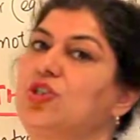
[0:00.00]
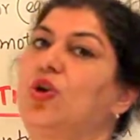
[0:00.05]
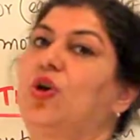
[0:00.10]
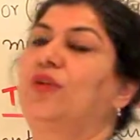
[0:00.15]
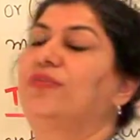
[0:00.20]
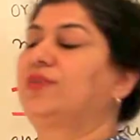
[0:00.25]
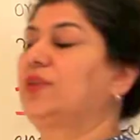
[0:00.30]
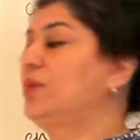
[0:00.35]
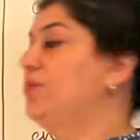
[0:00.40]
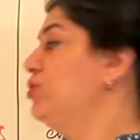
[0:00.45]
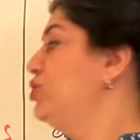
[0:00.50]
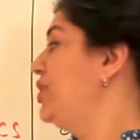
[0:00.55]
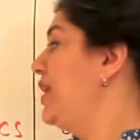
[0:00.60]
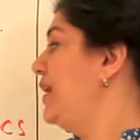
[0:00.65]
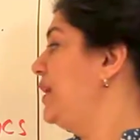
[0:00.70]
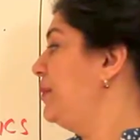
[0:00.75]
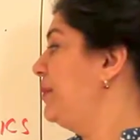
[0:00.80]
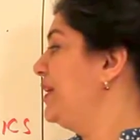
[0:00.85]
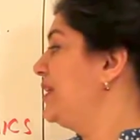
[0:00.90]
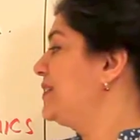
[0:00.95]
law of
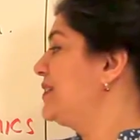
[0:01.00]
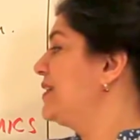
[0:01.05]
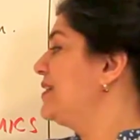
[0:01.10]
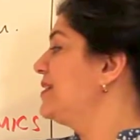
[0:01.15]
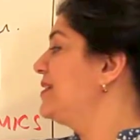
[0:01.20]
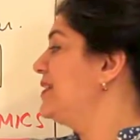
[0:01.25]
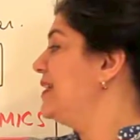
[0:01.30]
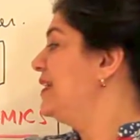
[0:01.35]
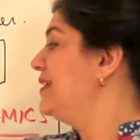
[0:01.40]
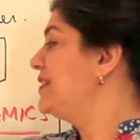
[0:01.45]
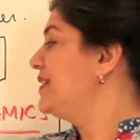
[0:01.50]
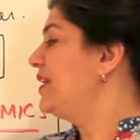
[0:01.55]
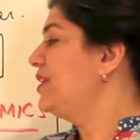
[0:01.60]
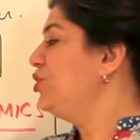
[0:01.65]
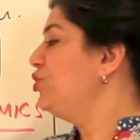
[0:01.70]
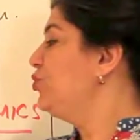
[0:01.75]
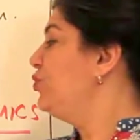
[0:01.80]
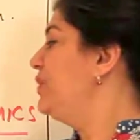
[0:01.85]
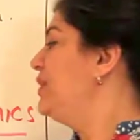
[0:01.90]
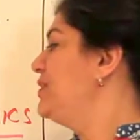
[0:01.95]
thermodynamics is delta
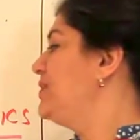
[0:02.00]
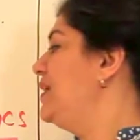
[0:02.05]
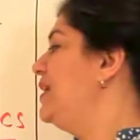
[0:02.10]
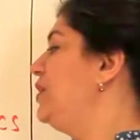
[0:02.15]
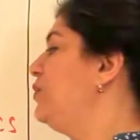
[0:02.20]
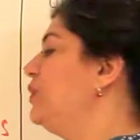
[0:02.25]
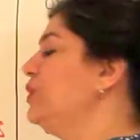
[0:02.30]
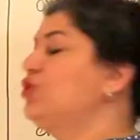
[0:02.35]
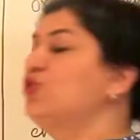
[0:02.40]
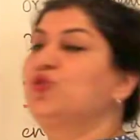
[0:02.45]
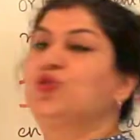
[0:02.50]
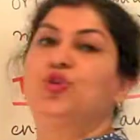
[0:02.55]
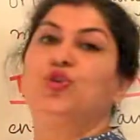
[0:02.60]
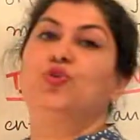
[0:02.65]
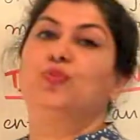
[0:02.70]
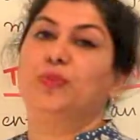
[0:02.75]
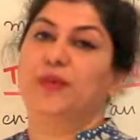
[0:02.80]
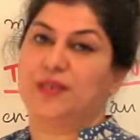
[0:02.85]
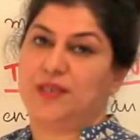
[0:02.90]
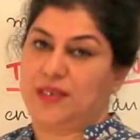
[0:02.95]
U is equal to
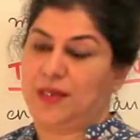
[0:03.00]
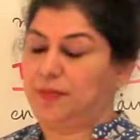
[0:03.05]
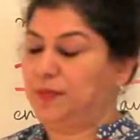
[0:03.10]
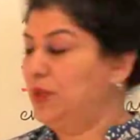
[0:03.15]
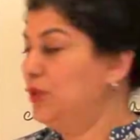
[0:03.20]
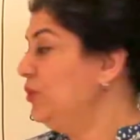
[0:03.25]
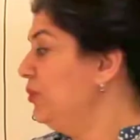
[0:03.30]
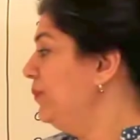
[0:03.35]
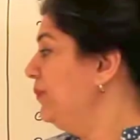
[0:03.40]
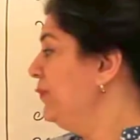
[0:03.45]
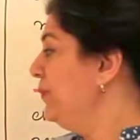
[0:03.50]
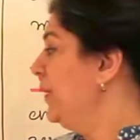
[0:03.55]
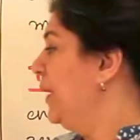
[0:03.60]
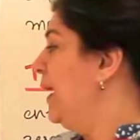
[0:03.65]
Q plus W.